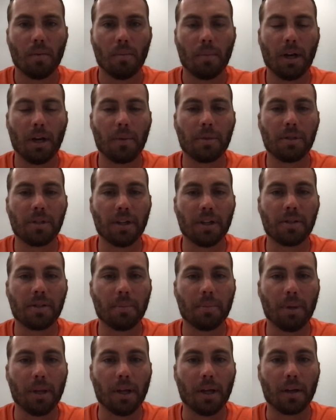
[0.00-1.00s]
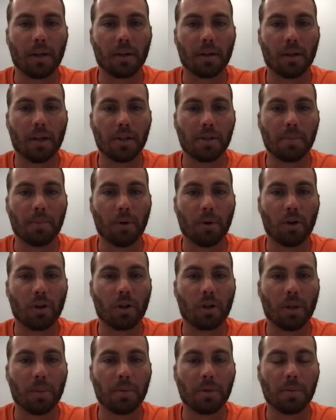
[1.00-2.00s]
My name is Dustin Black, and as a part of
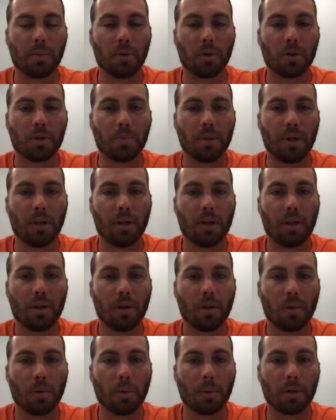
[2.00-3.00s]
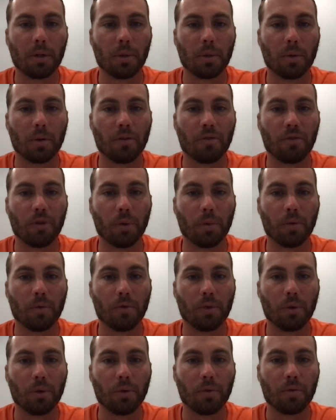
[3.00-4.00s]
Clemson Sports Media, we're doing a film
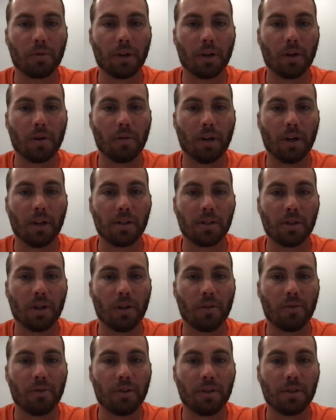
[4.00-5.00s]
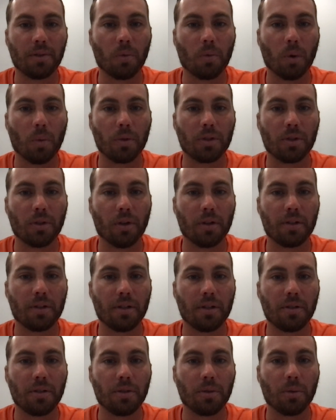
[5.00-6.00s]
review of Garrett Riley's offense and what we saw at
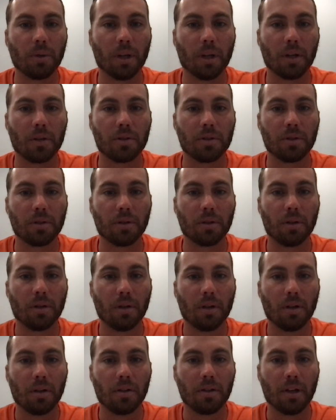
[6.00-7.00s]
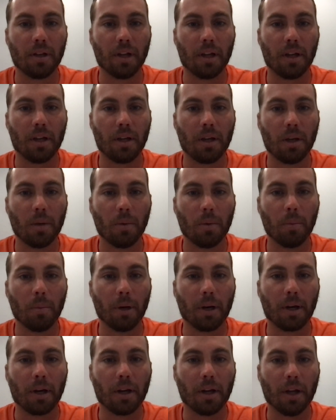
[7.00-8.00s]
TCU last year. Today, we're
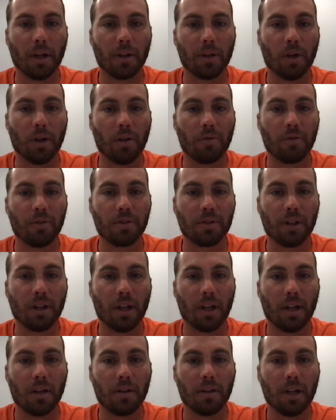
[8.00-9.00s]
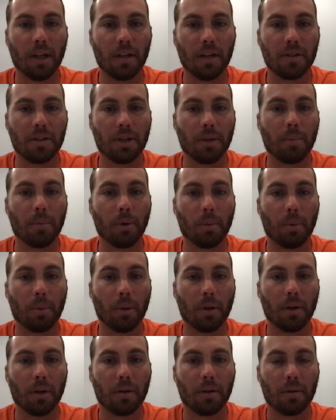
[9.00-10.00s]
breaking down the offensive line and tempo
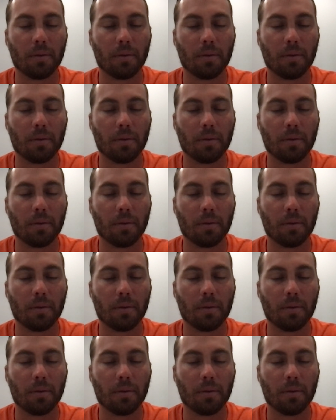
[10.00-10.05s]
play.